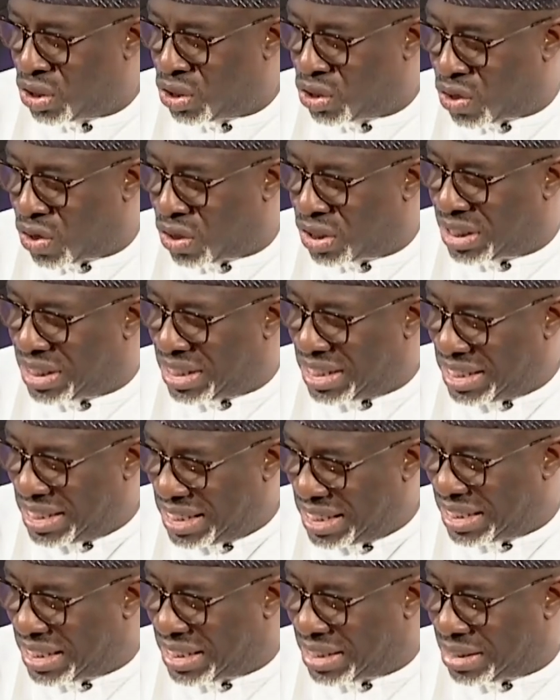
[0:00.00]
does
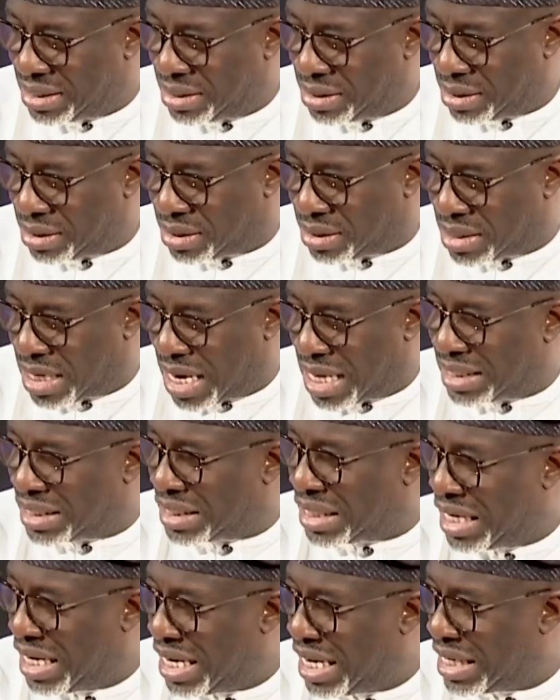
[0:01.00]
it
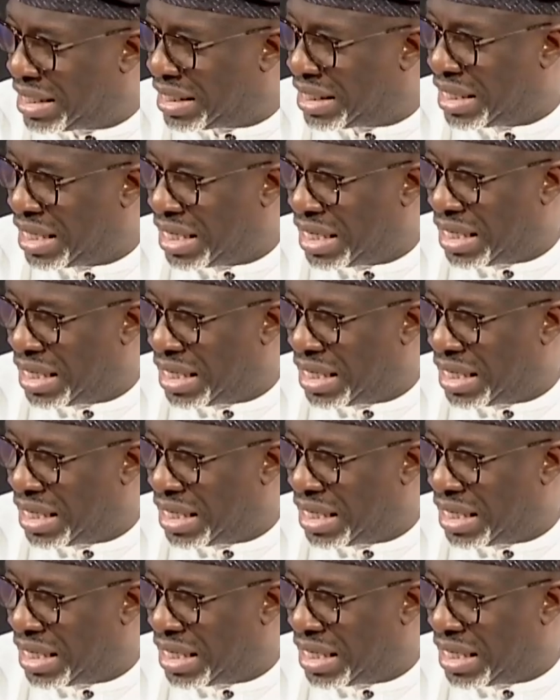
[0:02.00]
translate